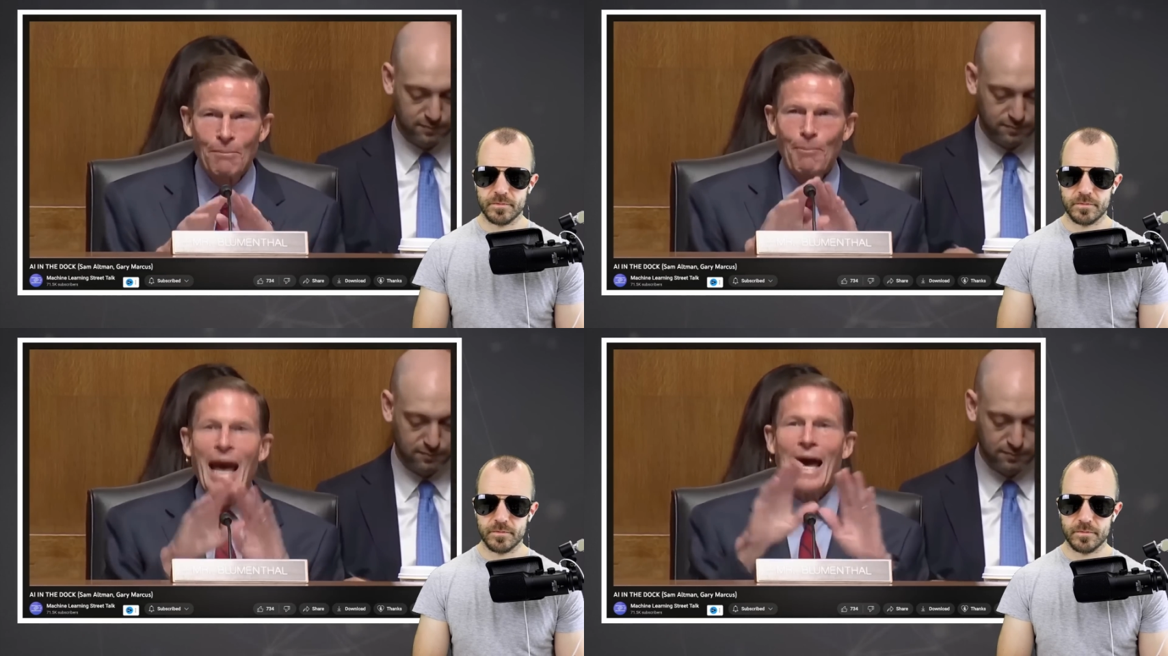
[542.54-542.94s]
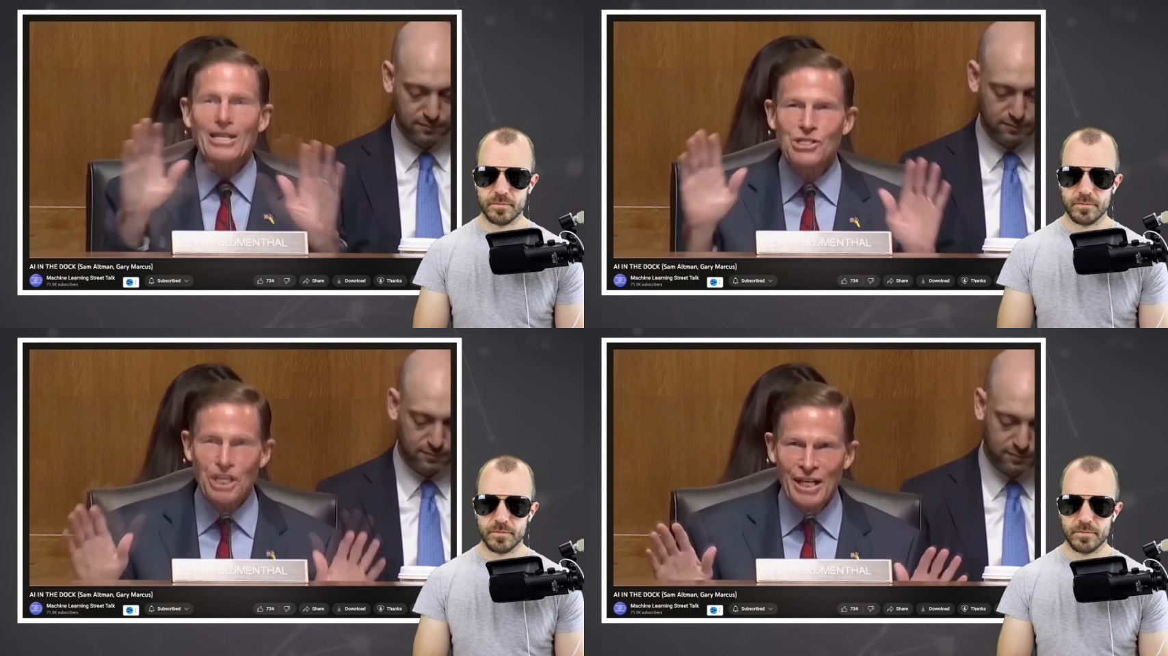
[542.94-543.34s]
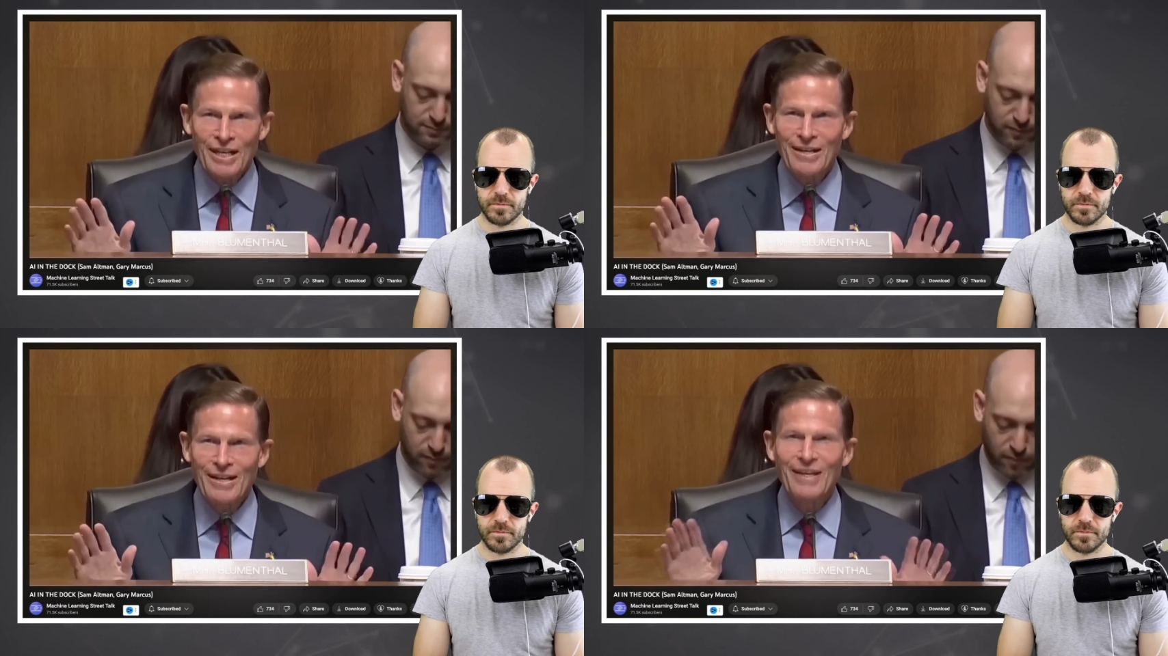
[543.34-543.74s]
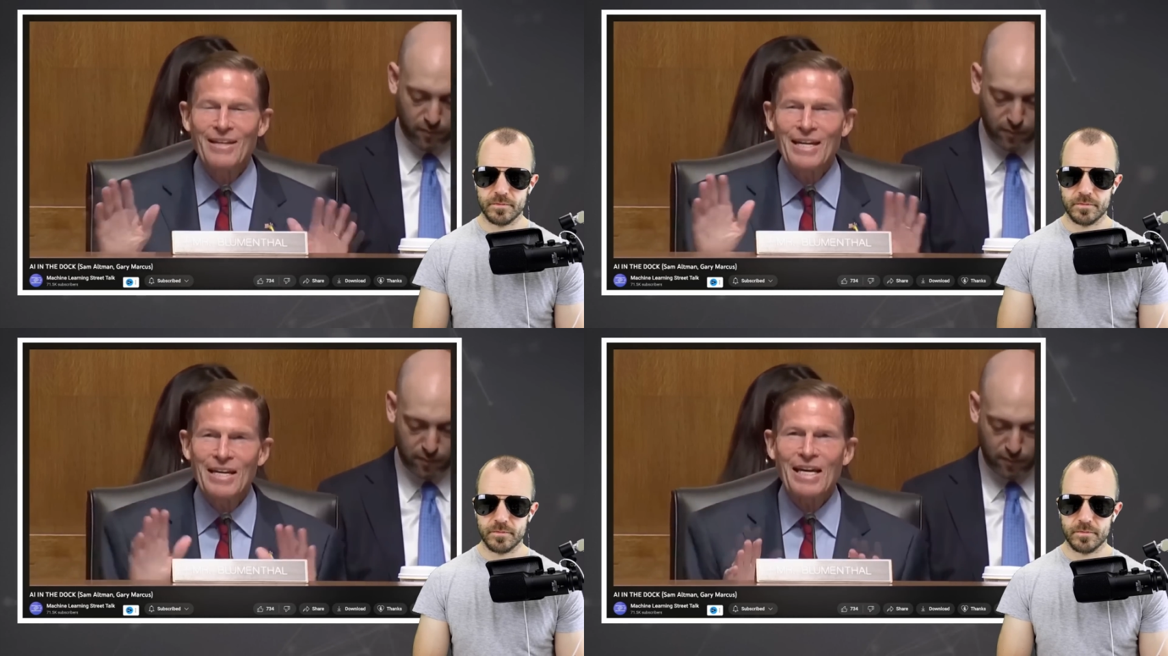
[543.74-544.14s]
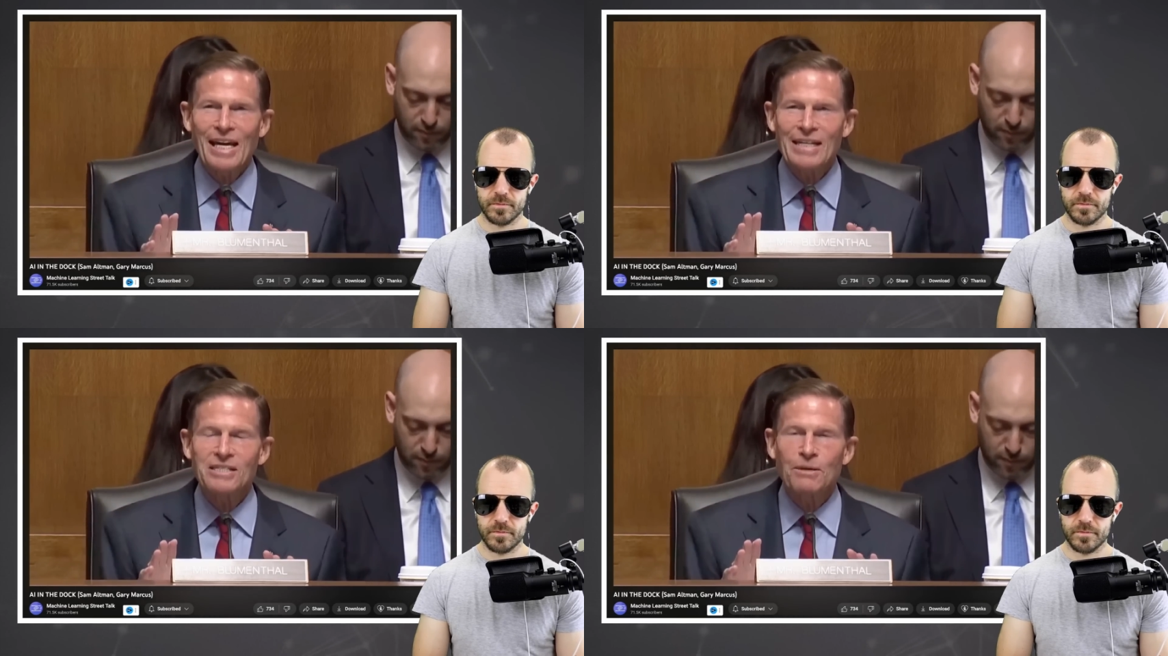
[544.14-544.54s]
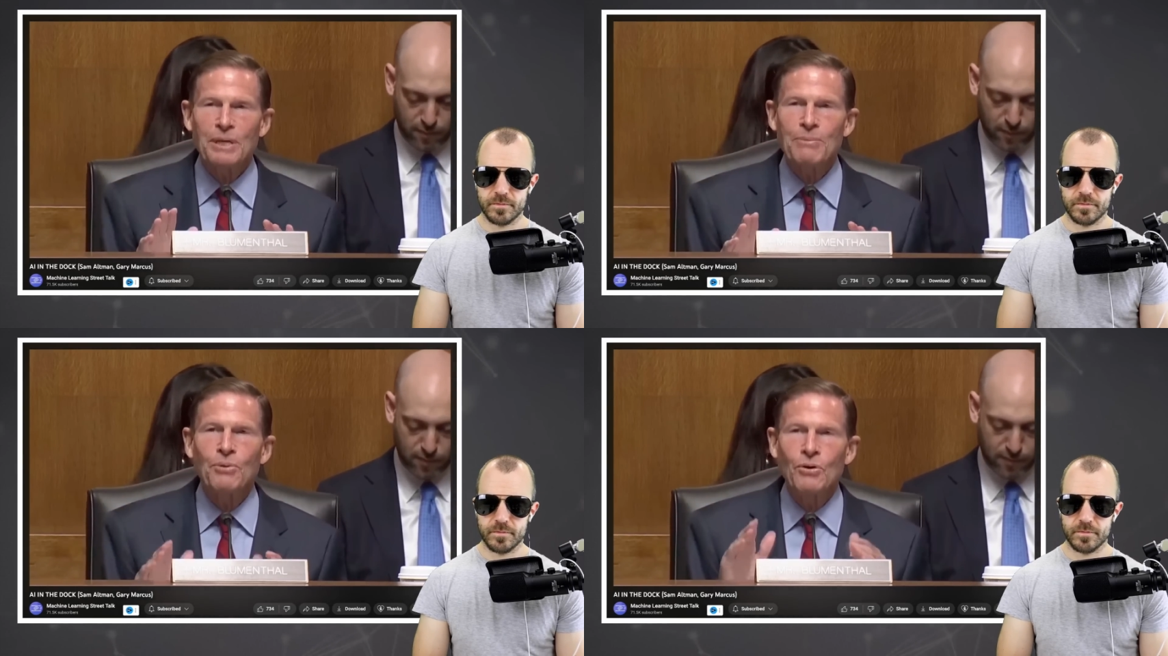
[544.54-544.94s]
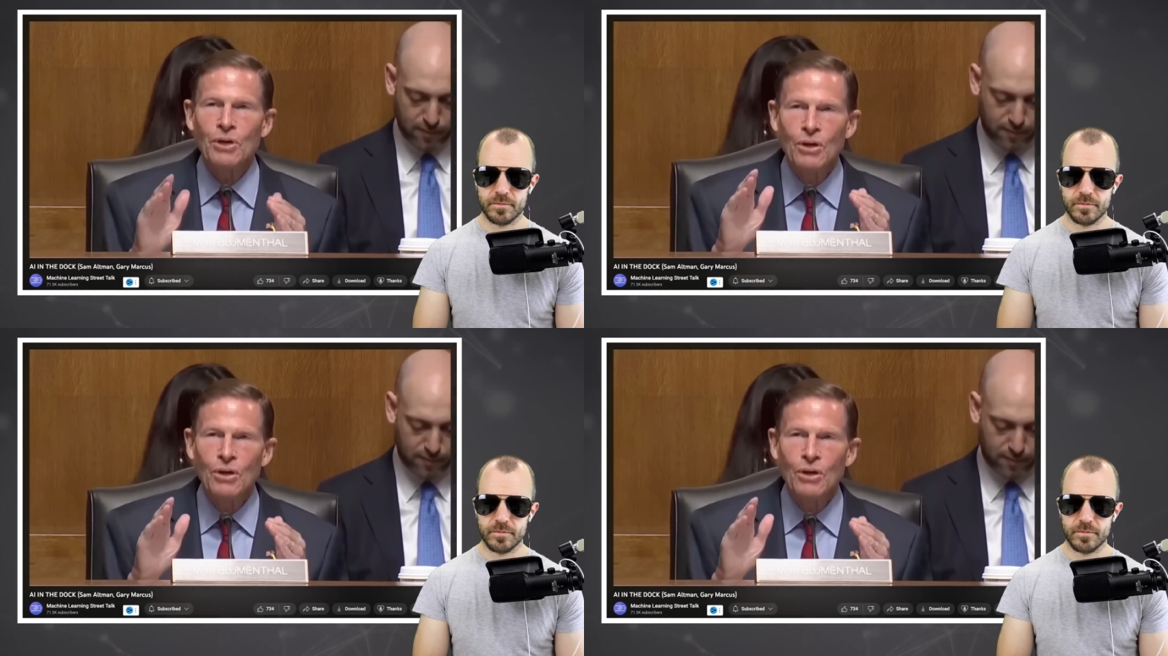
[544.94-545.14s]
Speaker 1: packaging that indicates to people